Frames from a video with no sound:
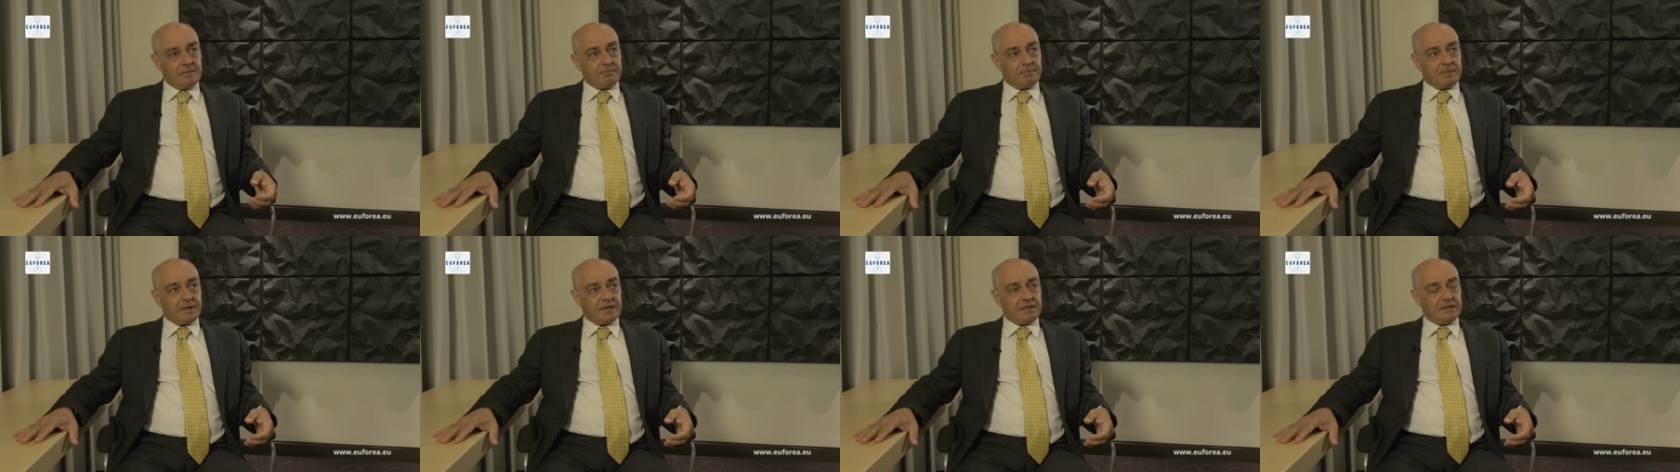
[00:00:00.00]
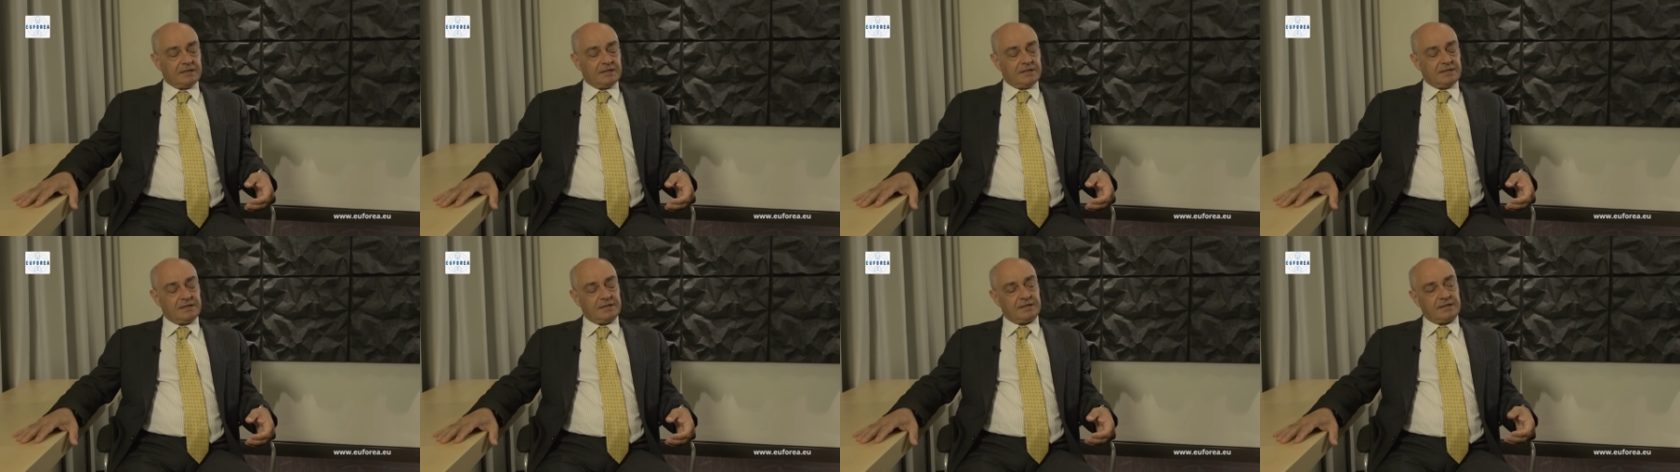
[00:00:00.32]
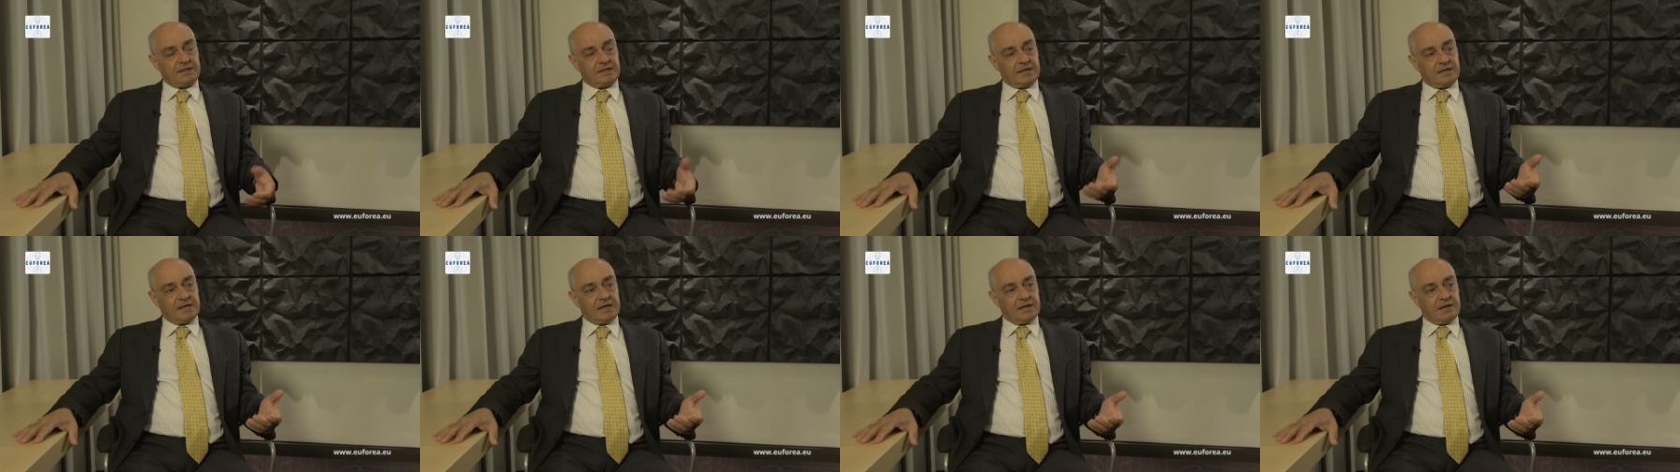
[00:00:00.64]
but
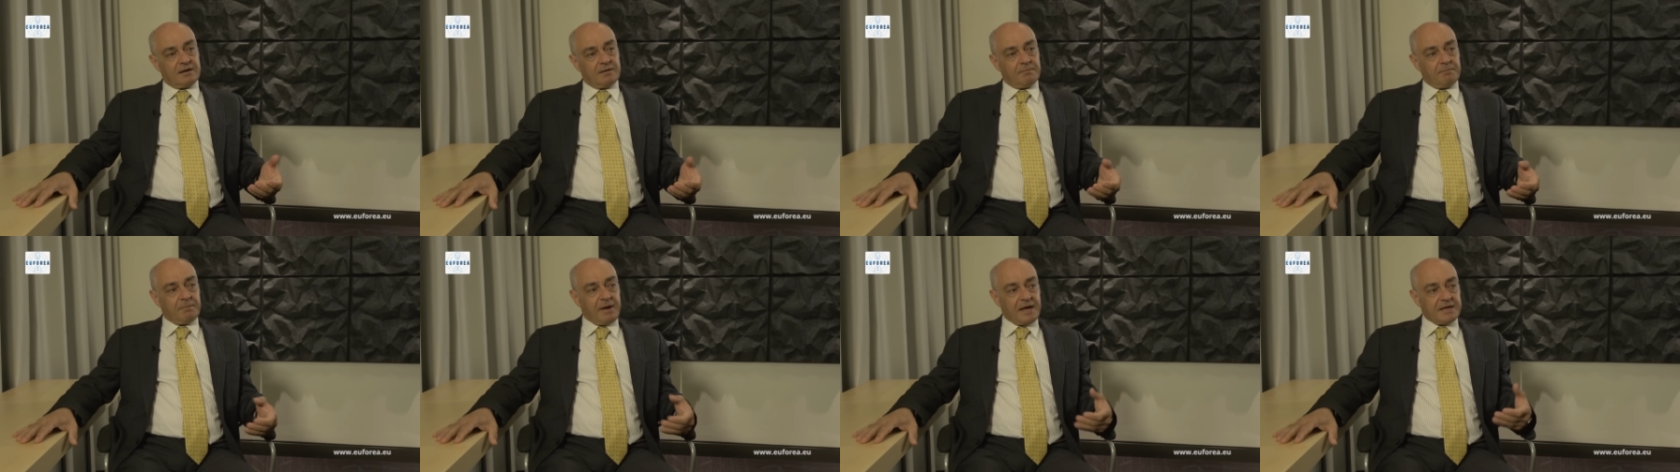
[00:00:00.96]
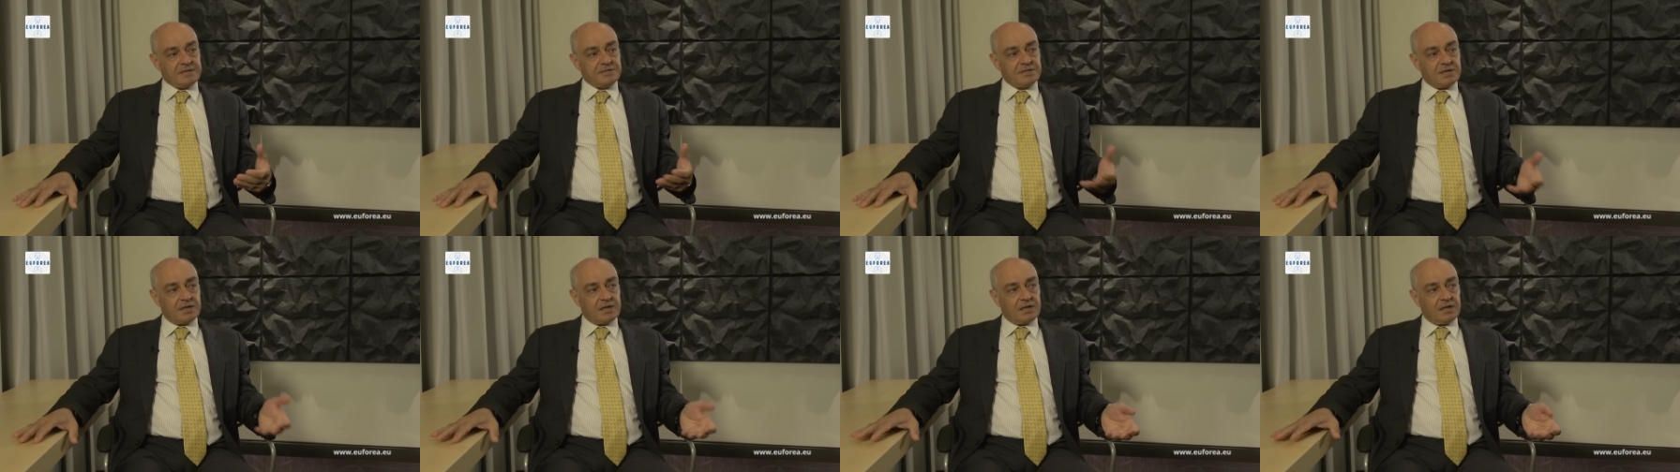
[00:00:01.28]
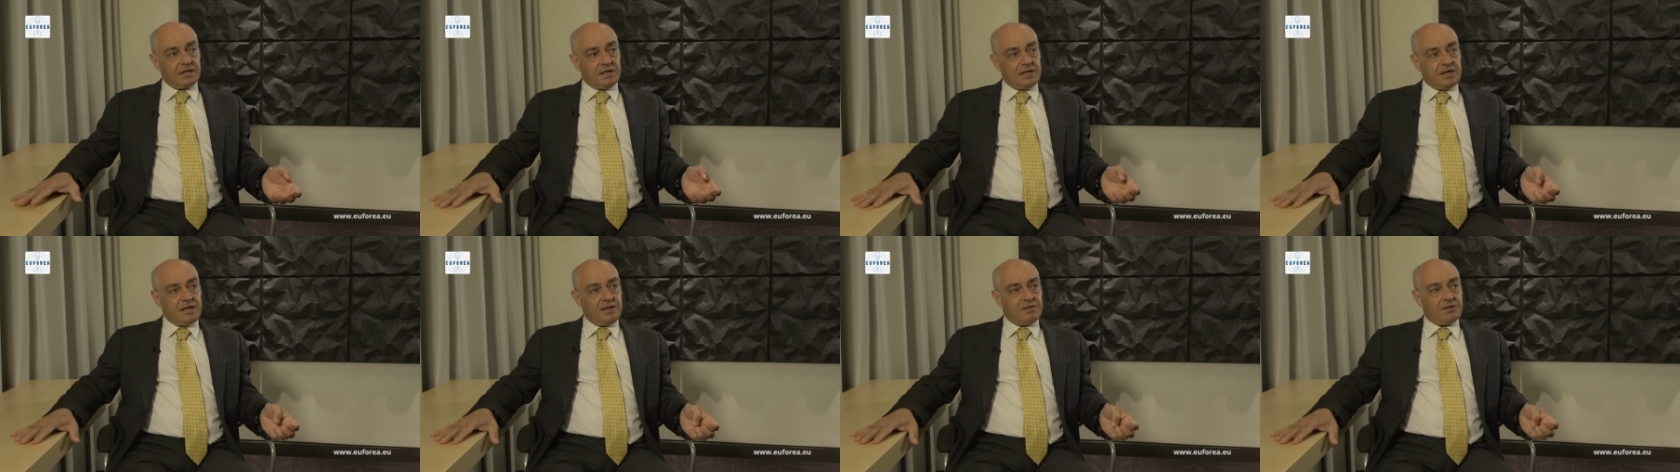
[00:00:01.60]
uh,
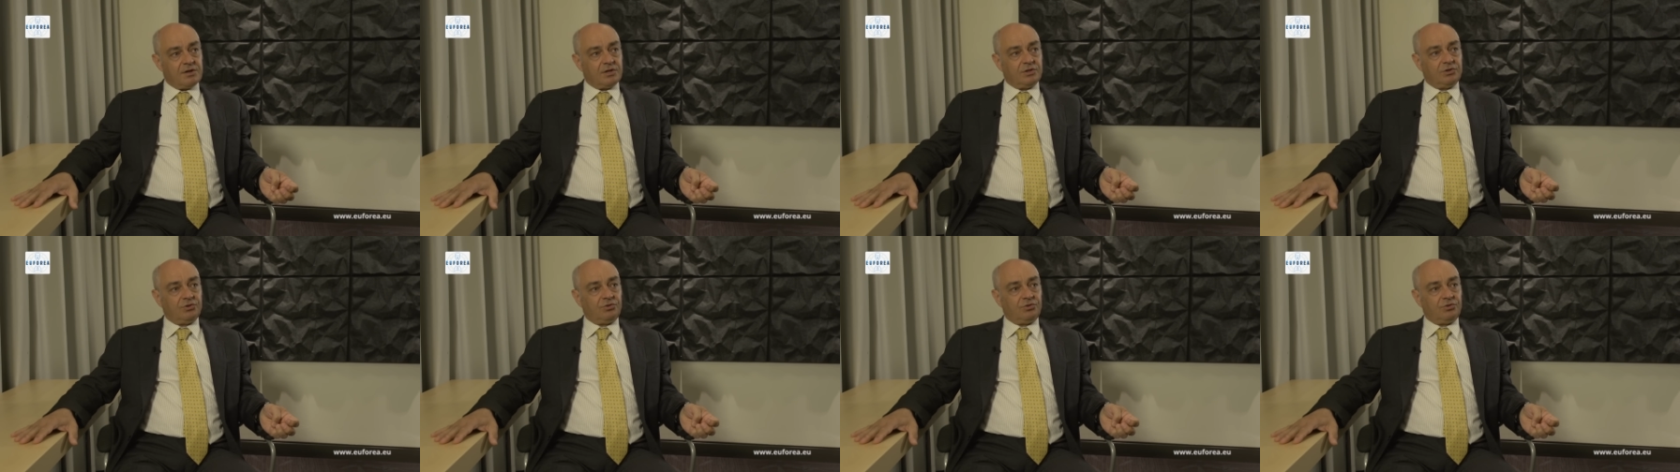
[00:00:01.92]
basically the